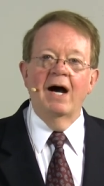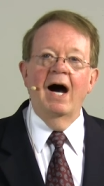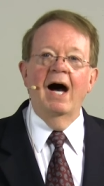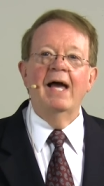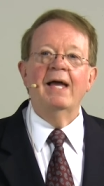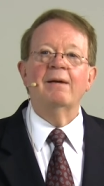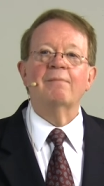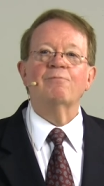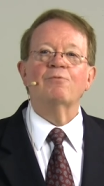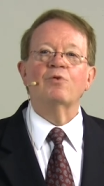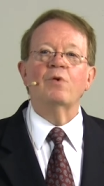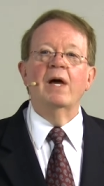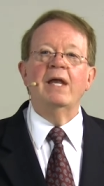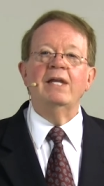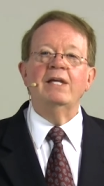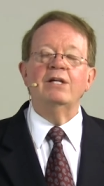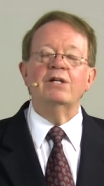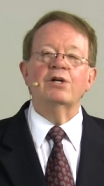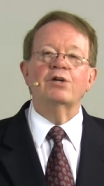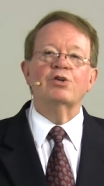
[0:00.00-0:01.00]
I am
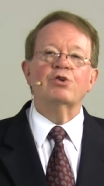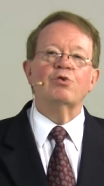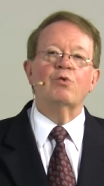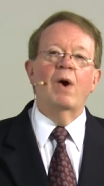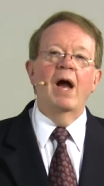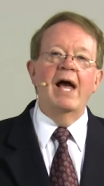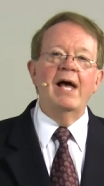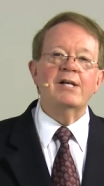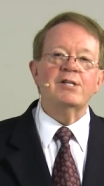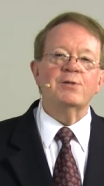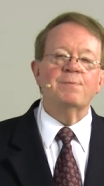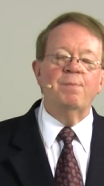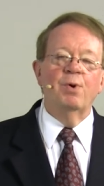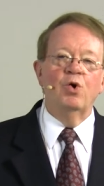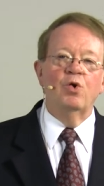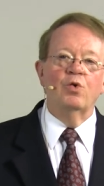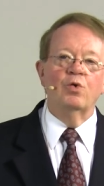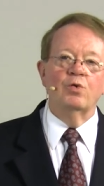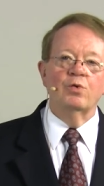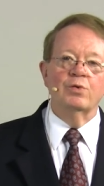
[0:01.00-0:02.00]
ready to grasp
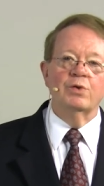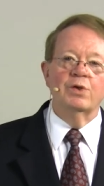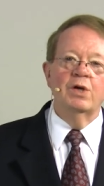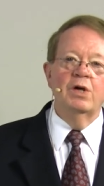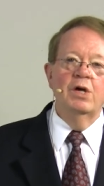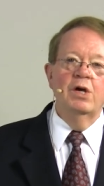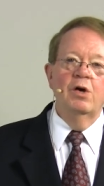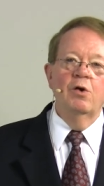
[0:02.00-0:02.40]
hold